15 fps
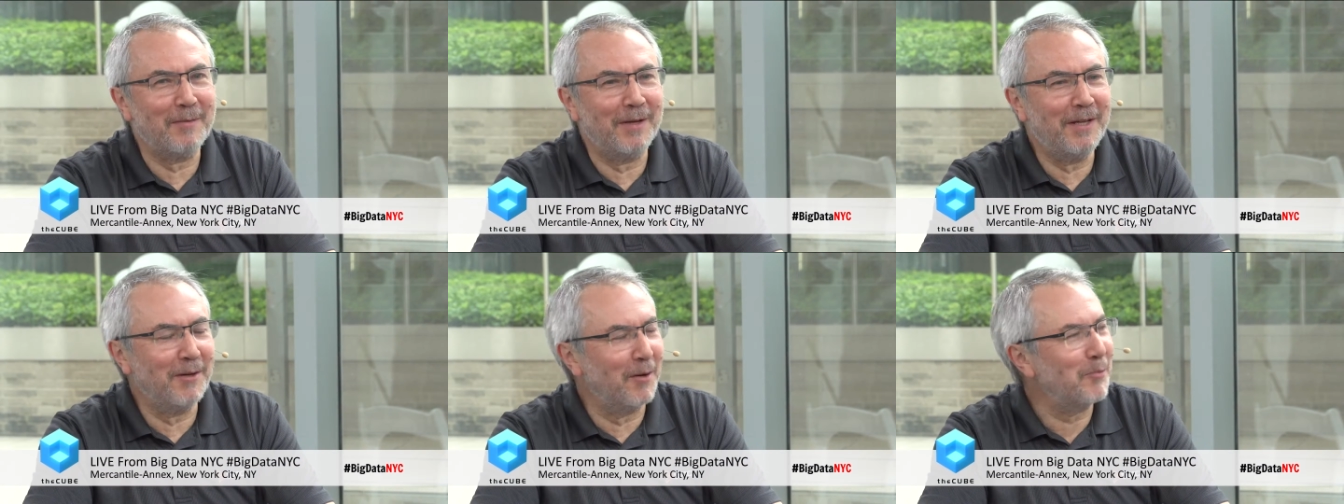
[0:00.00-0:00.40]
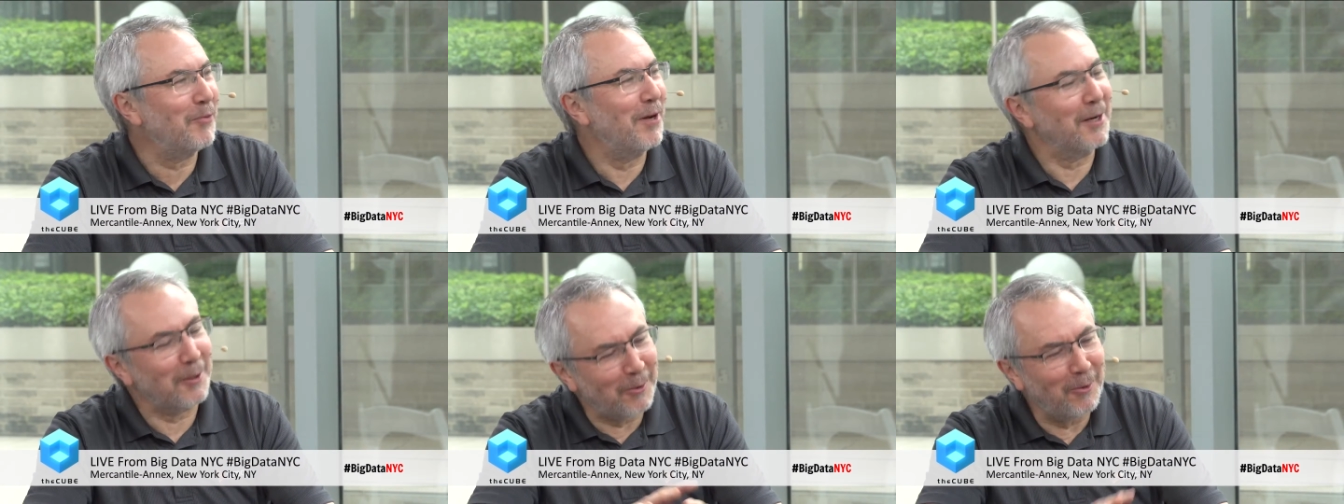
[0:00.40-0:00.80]
in our
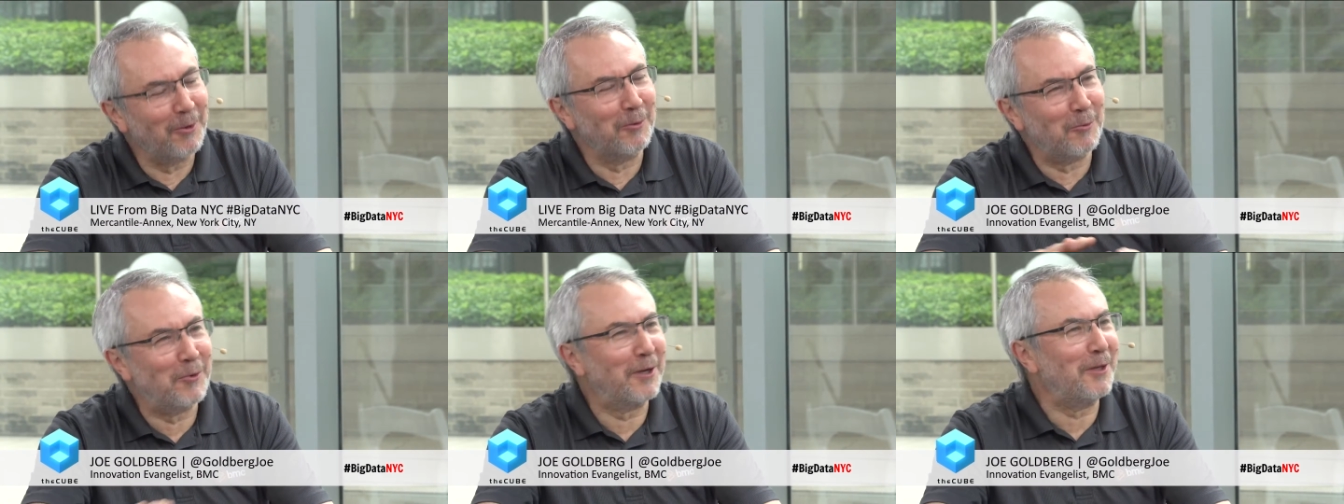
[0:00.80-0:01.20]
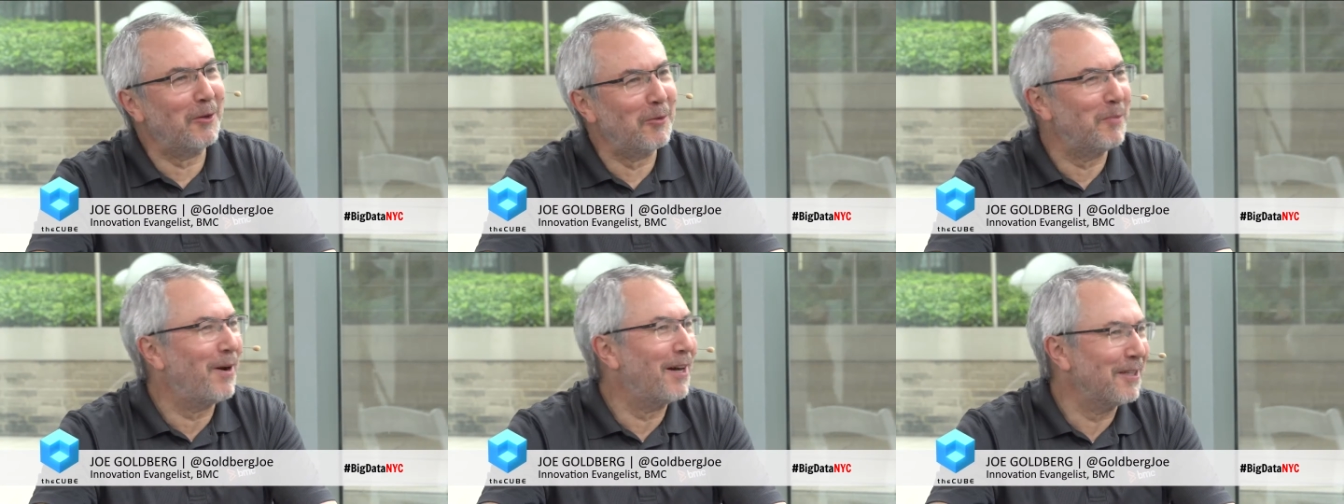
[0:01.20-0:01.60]
product called
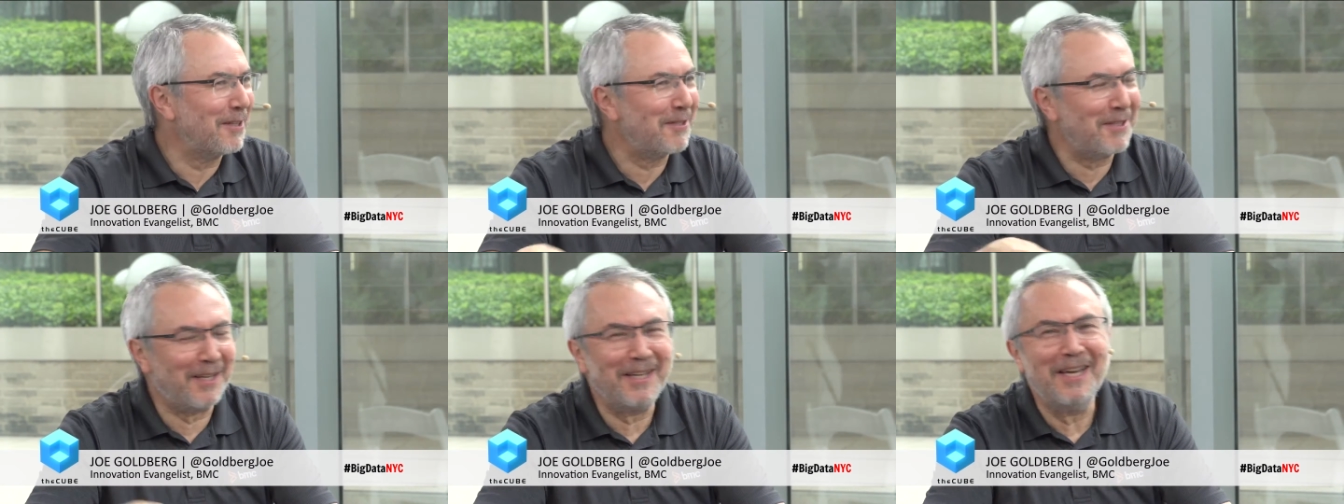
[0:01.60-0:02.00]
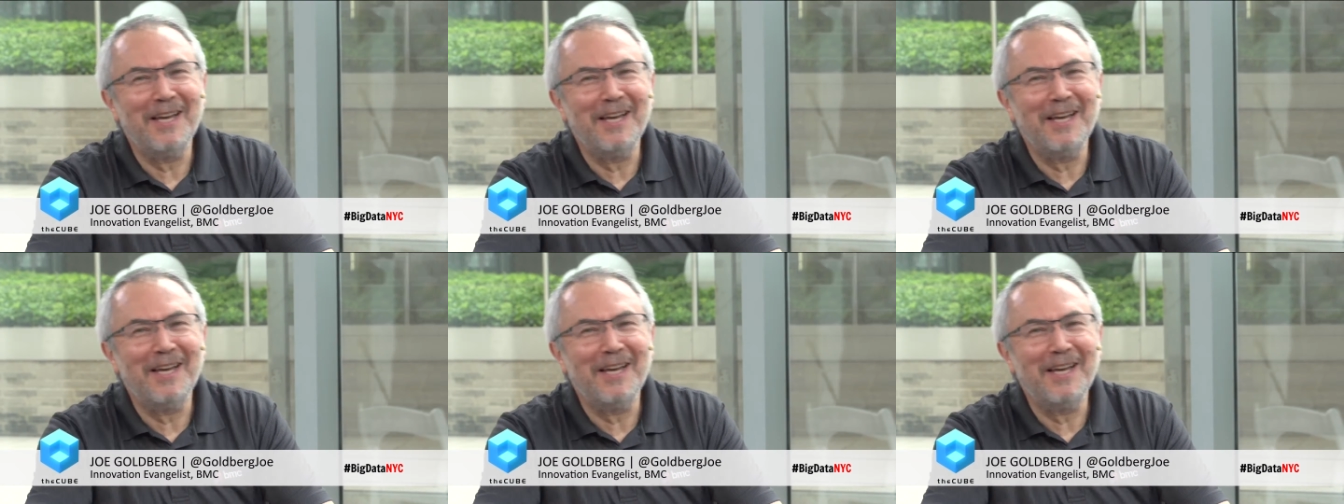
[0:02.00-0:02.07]
workload policy,